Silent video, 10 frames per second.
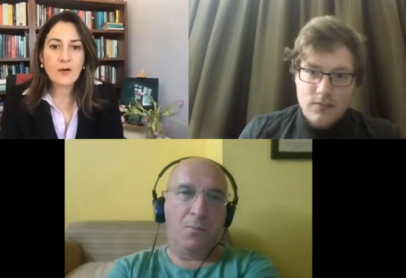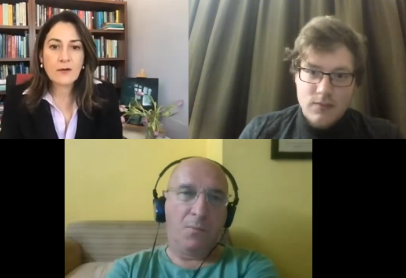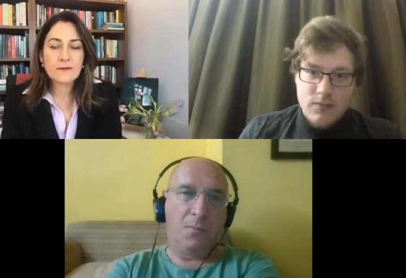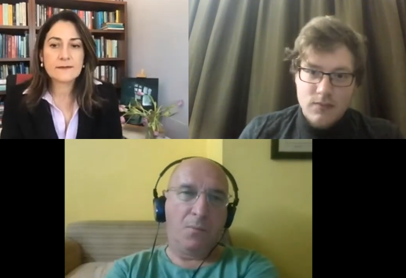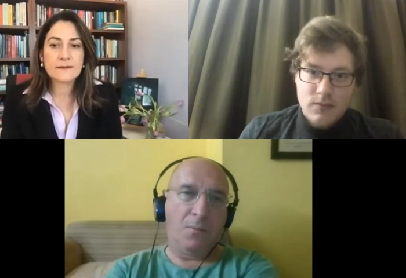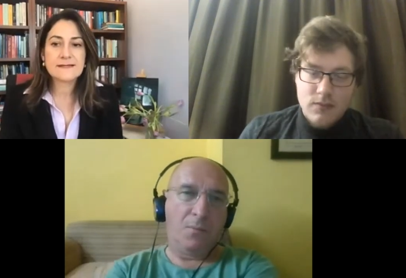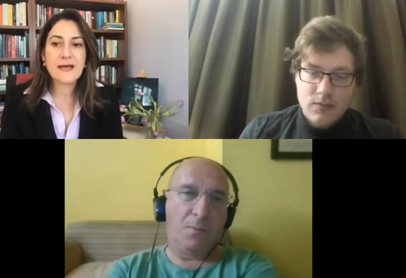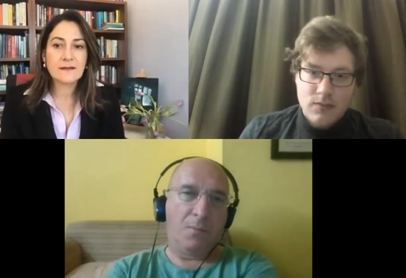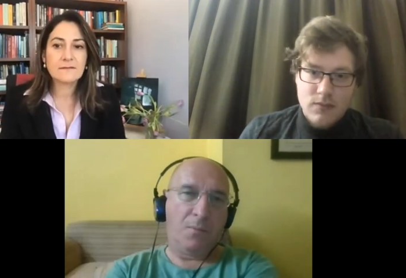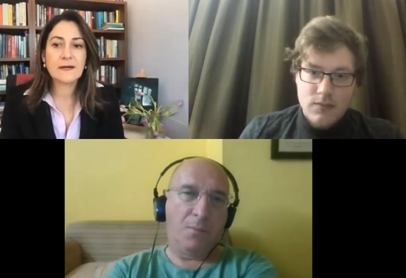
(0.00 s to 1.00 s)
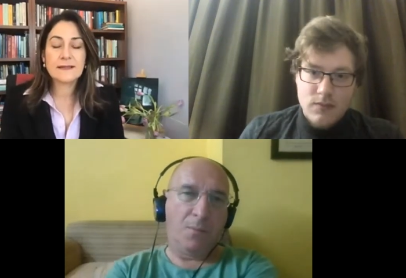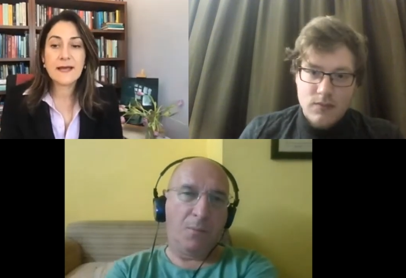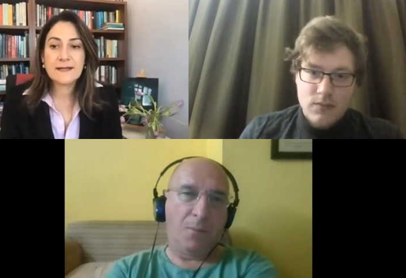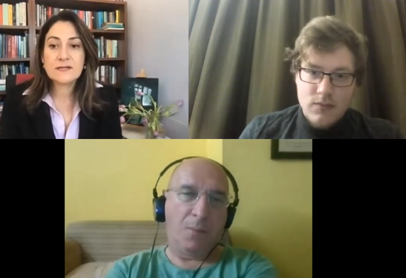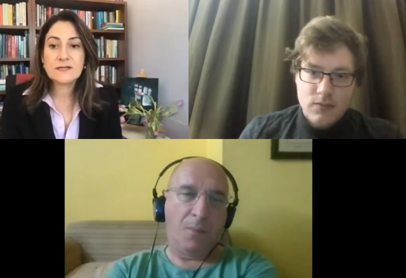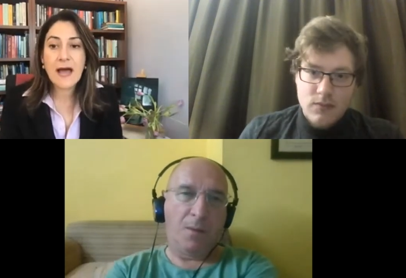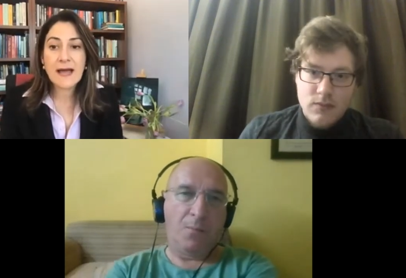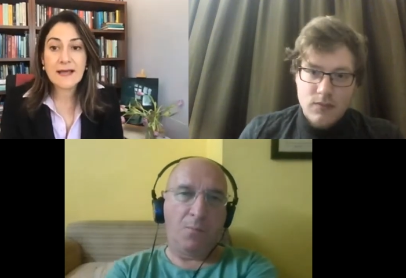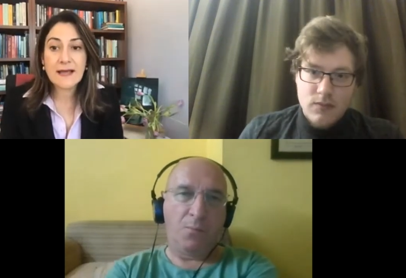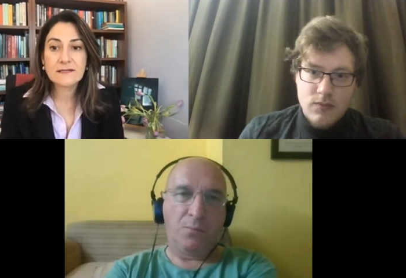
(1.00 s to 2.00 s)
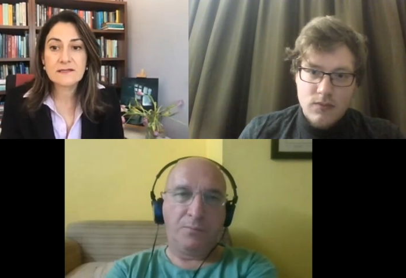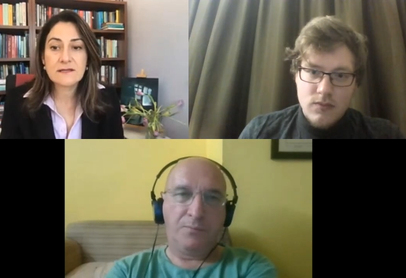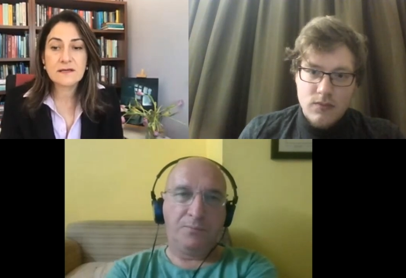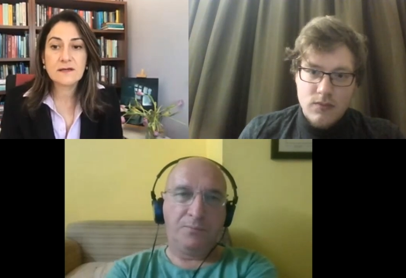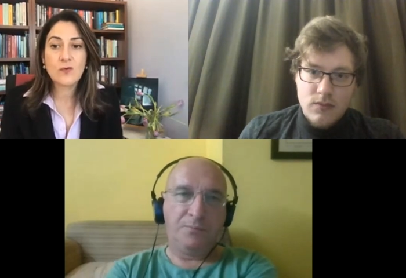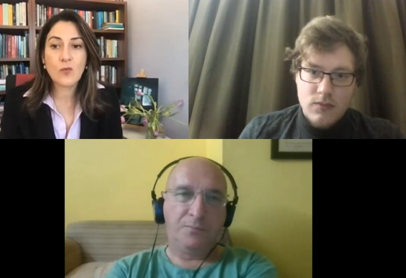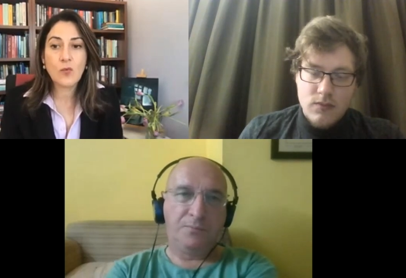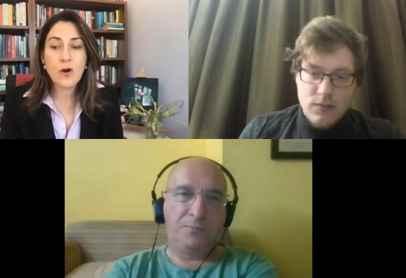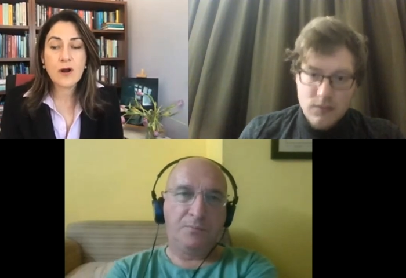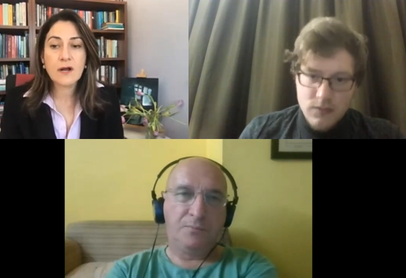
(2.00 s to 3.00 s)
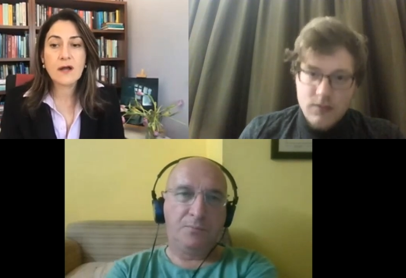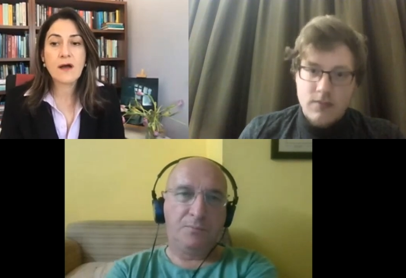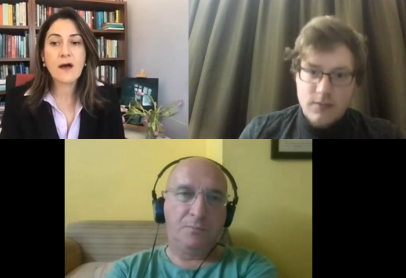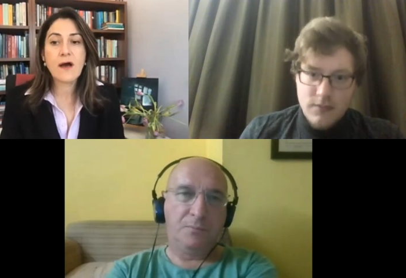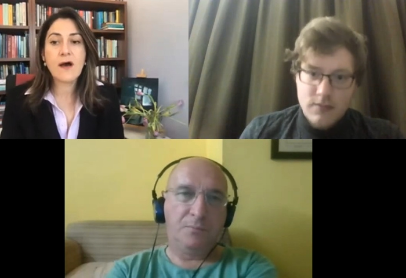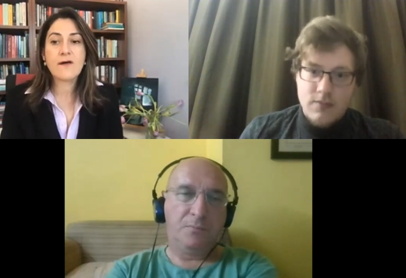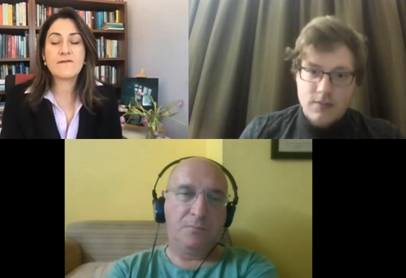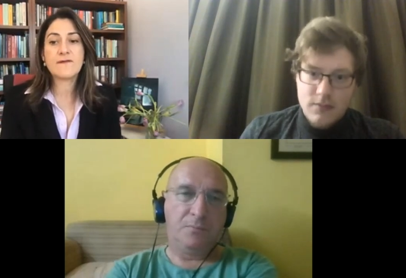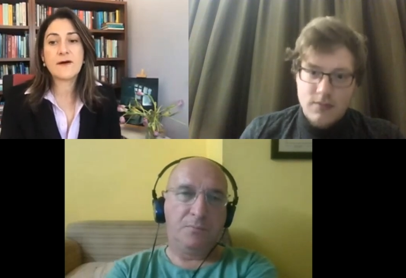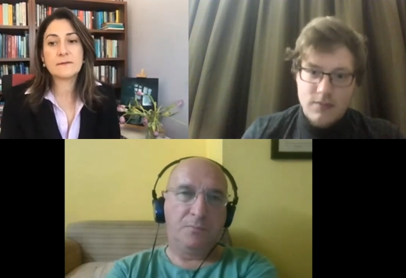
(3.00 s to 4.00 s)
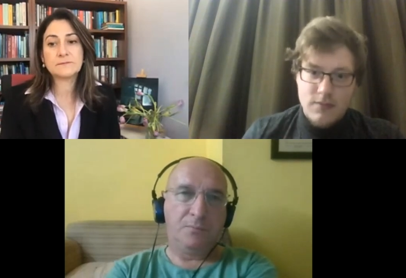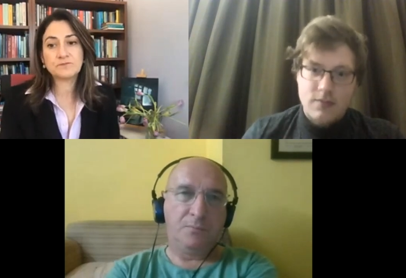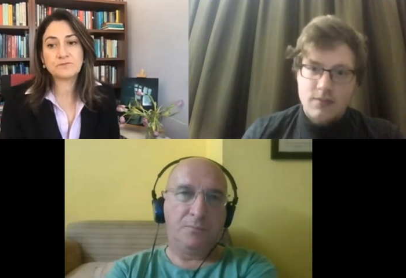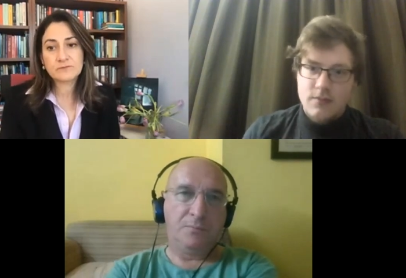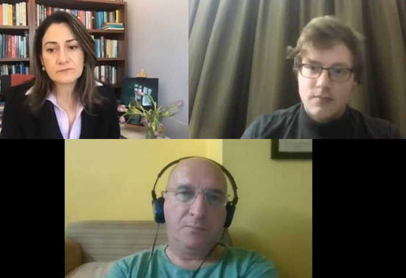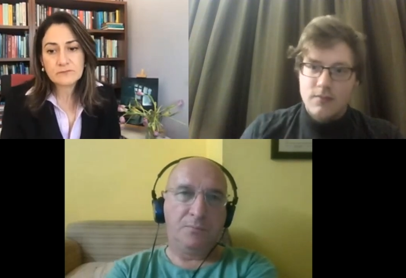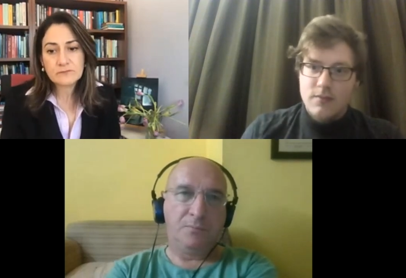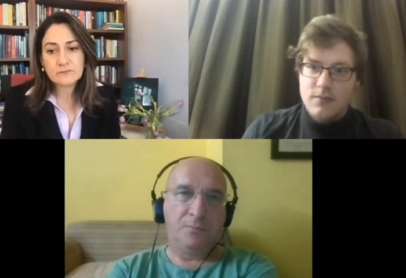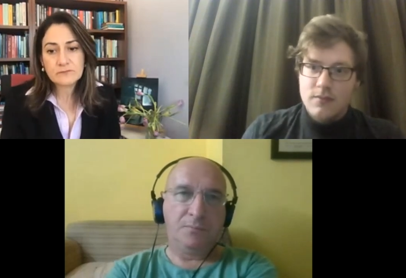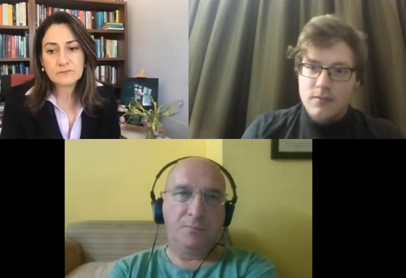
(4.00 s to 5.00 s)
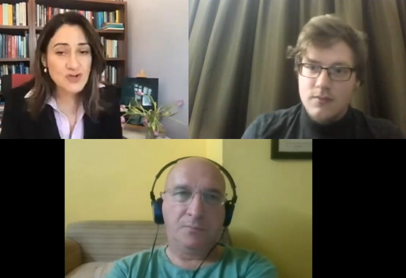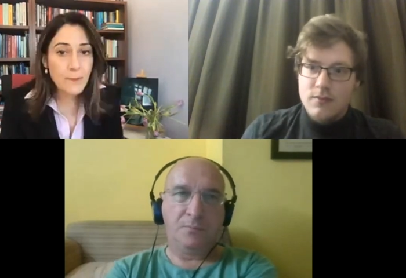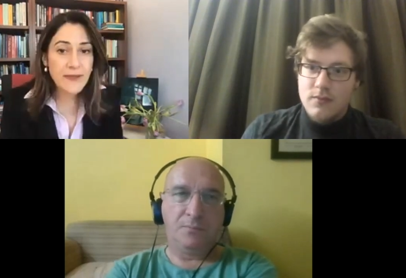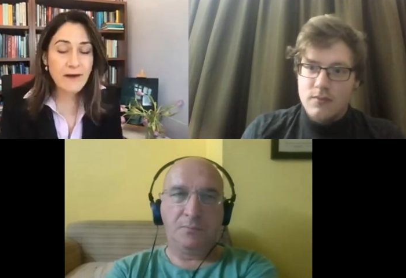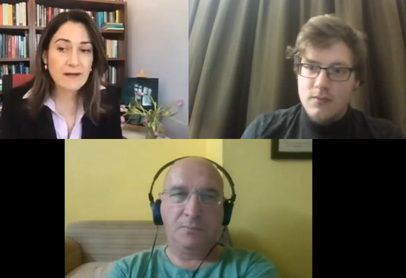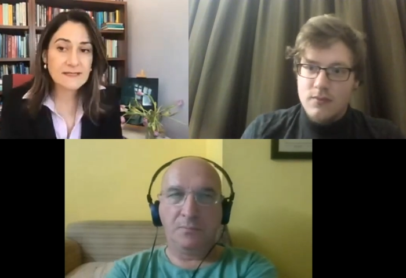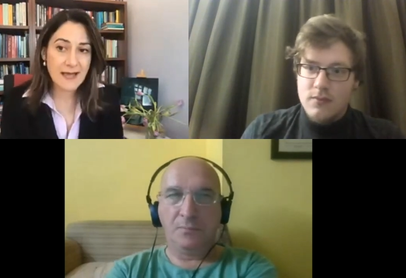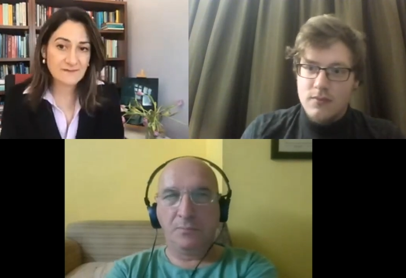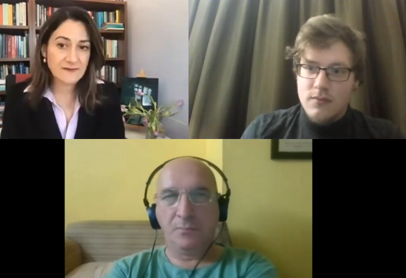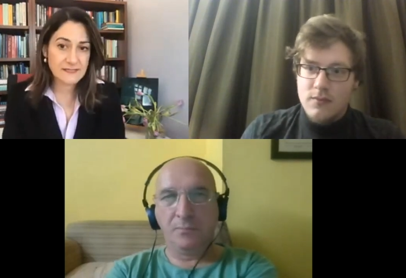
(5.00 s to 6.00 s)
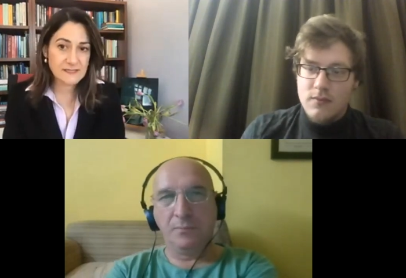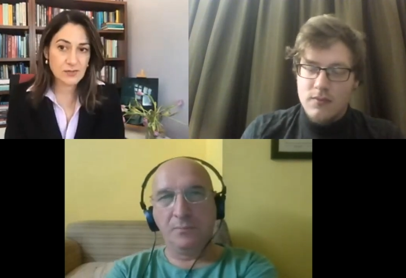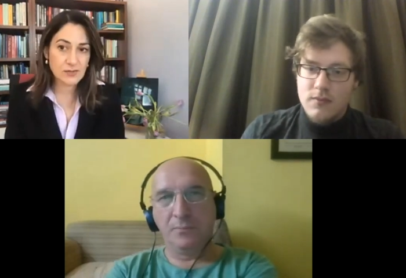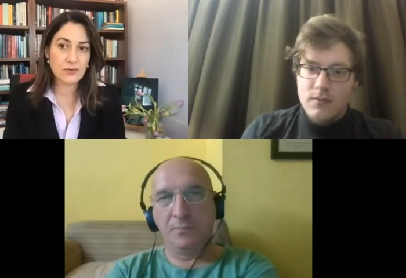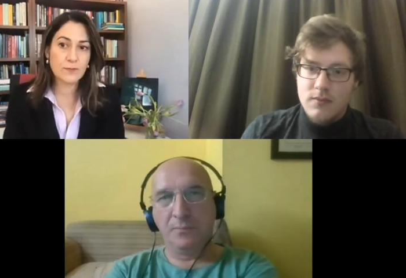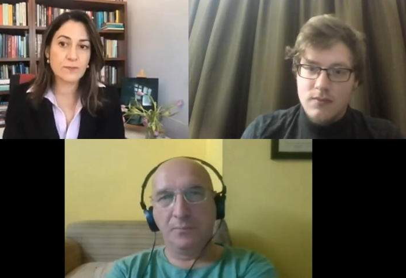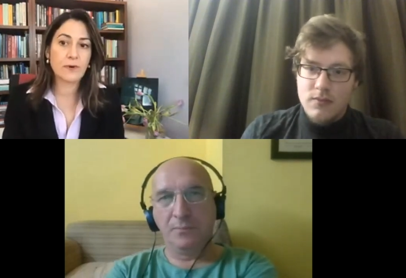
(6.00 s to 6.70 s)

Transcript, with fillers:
Speaker 1: yes I'd, I'd like to highlight the work of um, a job guarantee advocacy group.